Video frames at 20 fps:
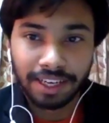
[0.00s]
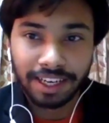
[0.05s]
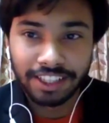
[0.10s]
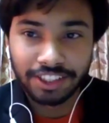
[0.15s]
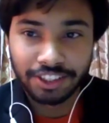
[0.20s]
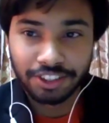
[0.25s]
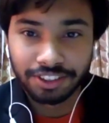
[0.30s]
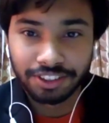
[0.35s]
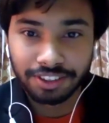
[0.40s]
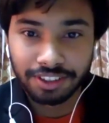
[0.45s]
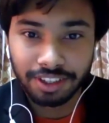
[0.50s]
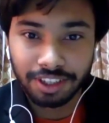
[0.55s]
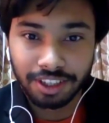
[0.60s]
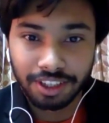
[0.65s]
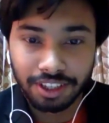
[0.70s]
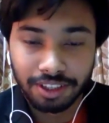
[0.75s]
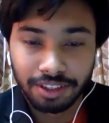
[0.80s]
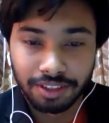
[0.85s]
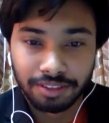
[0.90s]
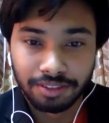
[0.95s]
next,
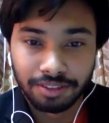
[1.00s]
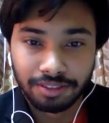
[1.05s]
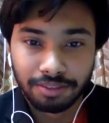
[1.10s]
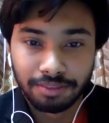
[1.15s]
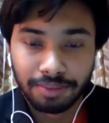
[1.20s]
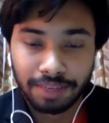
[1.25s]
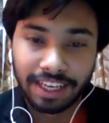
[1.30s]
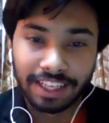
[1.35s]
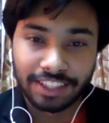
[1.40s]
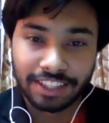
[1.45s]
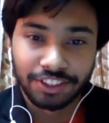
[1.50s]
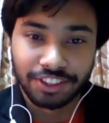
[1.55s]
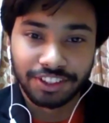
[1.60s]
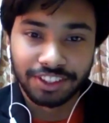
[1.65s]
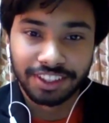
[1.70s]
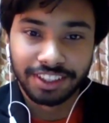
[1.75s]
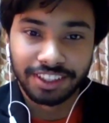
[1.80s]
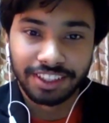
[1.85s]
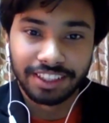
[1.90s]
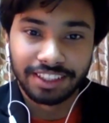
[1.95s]
my next
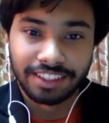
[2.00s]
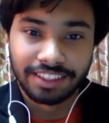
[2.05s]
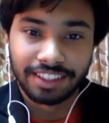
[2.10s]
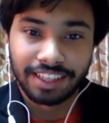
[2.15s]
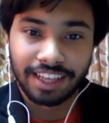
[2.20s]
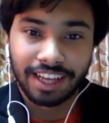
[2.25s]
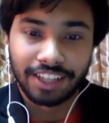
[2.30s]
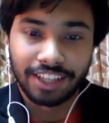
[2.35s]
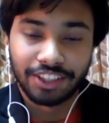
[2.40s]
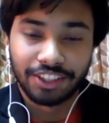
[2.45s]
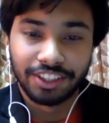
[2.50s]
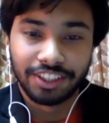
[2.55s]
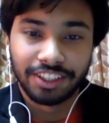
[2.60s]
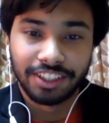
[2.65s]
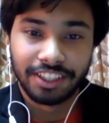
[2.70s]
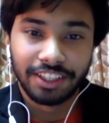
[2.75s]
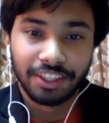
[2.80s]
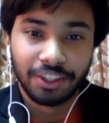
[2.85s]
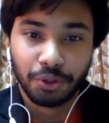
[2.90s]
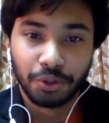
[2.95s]
question is actually
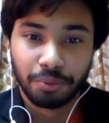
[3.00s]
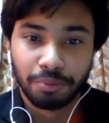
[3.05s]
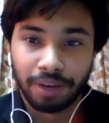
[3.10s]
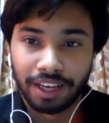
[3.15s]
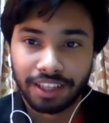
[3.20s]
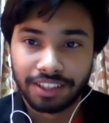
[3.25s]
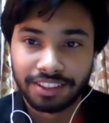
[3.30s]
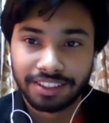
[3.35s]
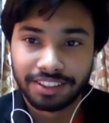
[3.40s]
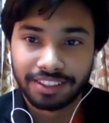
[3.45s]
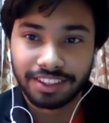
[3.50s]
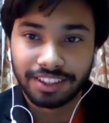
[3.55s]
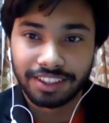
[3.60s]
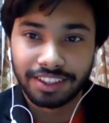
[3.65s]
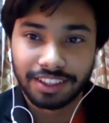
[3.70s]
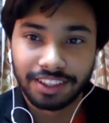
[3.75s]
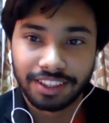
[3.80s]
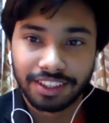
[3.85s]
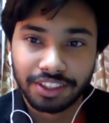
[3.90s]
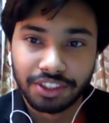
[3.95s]
in two parts.
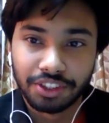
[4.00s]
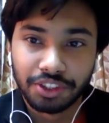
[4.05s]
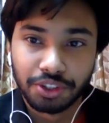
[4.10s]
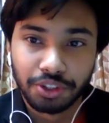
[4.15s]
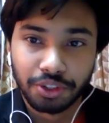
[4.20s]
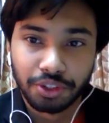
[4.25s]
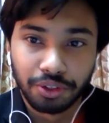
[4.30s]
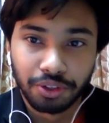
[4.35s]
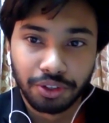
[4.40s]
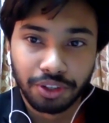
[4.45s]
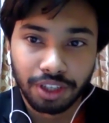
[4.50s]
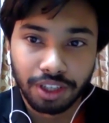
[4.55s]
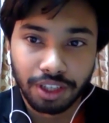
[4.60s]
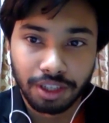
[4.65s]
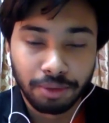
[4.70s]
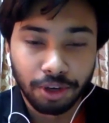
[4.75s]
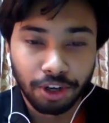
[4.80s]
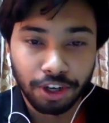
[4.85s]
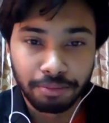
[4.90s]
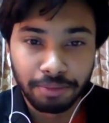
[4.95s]
So
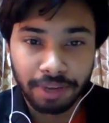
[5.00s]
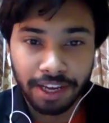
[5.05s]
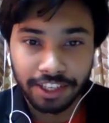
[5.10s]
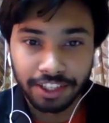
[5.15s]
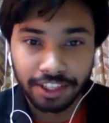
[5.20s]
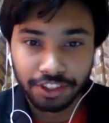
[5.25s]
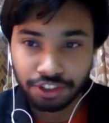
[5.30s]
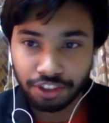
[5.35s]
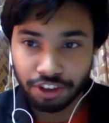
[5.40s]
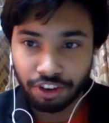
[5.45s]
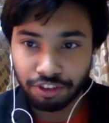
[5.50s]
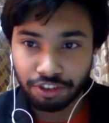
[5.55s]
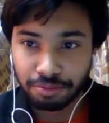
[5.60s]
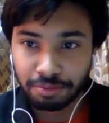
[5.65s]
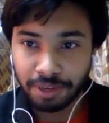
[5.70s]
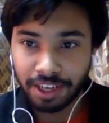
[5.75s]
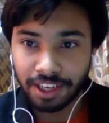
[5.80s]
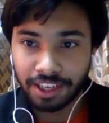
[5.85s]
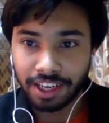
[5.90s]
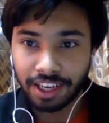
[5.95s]
about American soft
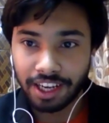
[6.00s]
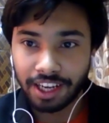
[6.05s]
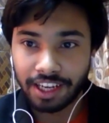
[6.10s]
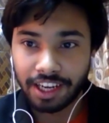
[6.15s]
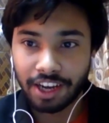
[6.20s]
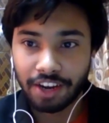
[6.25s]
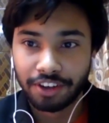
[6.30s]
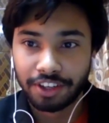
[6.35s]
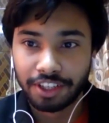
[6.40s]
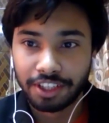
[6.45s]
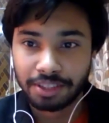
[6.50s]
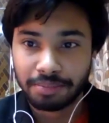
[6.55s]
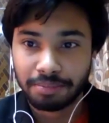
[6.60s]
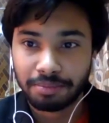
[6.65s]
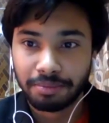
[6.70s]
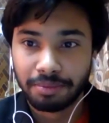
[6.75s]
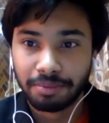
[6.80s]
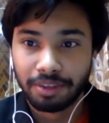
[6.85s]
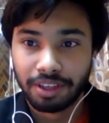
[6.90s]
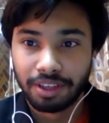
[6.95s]
power and how it is
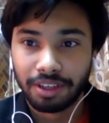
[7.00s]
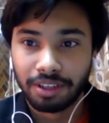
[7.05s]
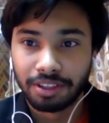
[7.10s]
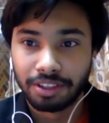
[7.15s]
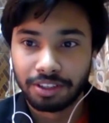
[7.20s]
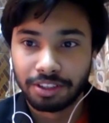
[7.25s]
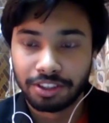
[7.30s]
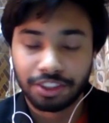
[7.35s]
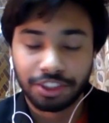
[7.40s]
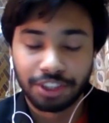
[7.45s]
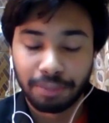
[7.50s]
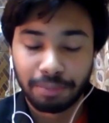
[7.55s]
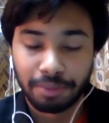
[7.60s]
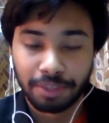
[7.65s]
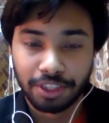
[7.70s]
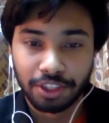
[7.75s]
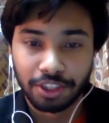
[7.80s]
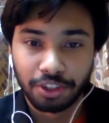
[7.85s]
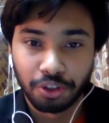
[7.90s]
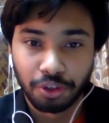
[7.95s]

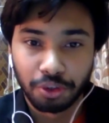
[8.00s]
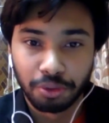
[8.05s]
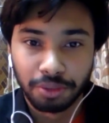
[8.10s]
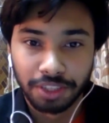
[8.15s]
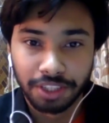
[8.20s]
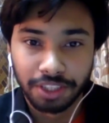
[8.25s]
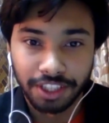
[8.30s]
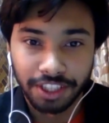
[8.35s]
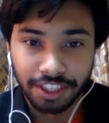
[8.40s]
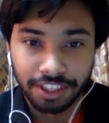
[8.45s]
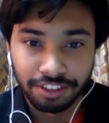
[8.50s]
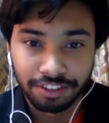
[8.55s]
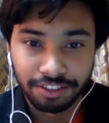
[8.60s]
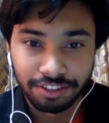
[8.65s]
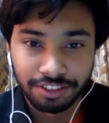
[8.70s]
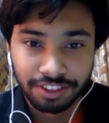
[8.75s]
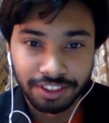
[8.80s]
shaping the global narrative.